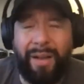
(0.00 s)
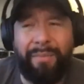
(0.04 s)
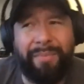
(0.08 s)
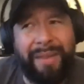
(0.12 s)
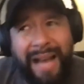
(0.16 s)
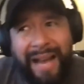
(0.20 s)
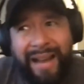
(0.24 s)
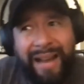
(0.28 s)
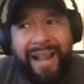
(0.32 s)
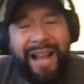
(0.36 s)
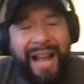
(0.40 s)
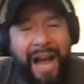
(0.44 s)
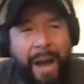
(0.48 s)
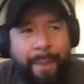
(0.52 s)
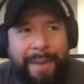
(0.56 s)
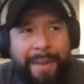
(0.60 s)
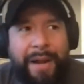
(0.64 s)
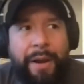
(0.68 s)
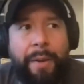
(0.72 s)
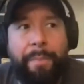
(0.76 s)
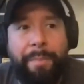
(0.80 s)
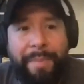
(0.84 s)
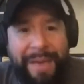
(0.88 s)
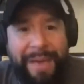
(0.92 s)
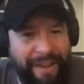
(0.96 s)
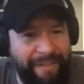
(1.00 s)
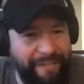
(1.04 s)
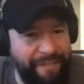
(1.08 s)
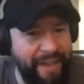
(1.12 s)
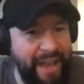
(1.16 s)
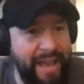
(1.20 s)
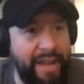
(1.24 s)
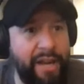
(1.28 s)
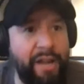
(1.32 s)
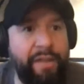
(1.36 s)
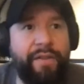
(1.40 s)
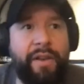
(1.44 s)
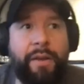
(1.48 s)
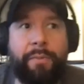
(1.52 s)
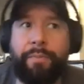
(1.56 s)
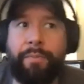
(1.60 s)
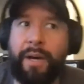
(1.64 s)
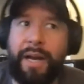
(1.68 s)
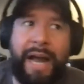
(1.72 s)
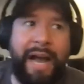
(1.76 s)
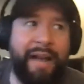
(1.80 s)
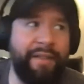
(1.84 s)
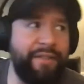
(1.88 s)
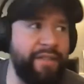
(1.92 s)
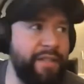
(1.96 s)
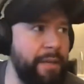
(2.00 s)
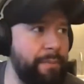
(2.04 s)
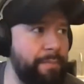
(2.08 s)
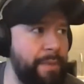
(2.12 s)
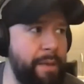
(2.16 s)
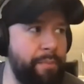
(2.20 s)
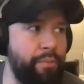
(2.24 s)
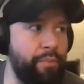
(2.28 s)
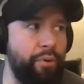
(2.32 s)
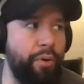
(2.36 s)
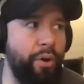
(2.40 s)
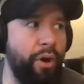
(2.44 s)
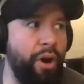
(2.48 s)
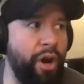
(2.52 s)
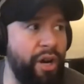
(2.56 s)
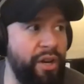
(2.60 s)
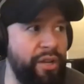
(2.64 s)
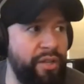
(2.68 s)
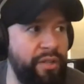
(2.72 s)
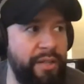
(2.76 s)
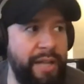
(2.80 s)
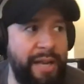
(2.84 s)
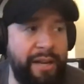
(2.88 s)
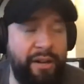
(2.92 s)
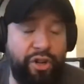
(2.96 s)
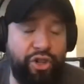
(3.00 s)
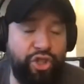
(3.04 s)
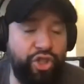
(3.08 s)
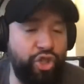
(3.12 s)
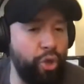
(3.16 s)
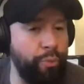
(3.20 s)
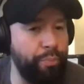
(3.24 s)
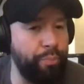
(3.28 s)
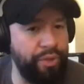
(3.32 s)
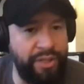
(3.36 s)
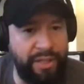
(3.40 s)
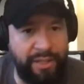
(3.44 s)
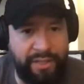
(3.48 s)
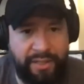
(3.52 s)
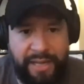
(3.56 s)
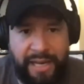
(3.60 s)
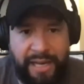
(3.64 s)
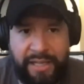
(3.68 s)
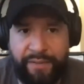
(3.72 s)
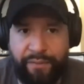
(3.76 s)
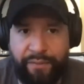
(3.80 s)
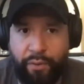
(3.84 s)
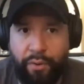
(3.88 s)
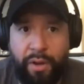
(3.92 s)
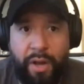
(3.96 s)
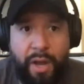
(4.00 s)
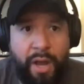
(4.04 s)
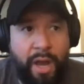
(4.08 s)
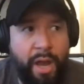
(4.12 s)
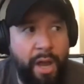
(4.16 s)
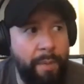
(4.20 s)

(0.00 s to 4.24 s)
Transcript: I'm not a big fan of it, but I've seen people that are super successful.